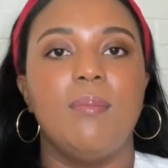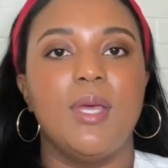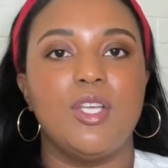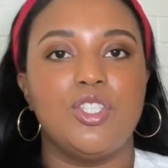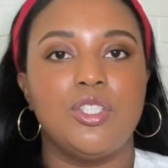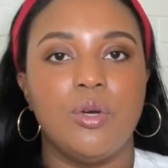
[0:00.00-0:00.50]

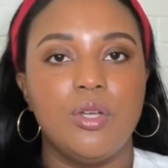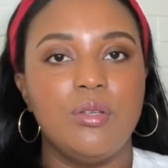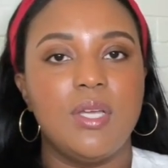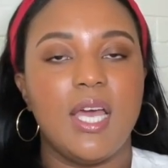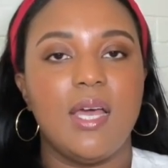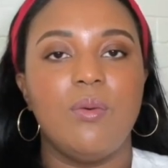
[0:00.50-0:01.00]
make sure you
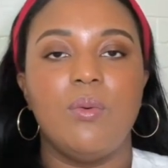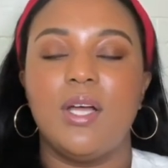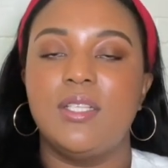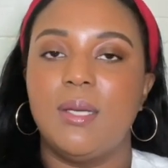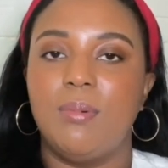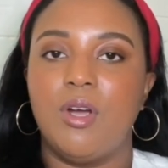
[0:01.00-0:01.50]
get
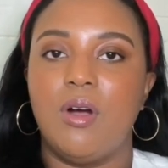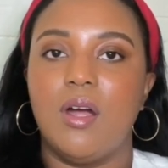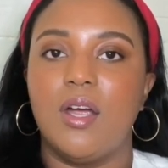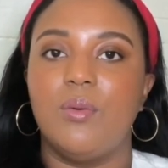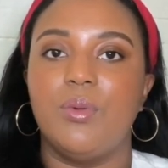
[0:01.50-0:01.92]
a debit card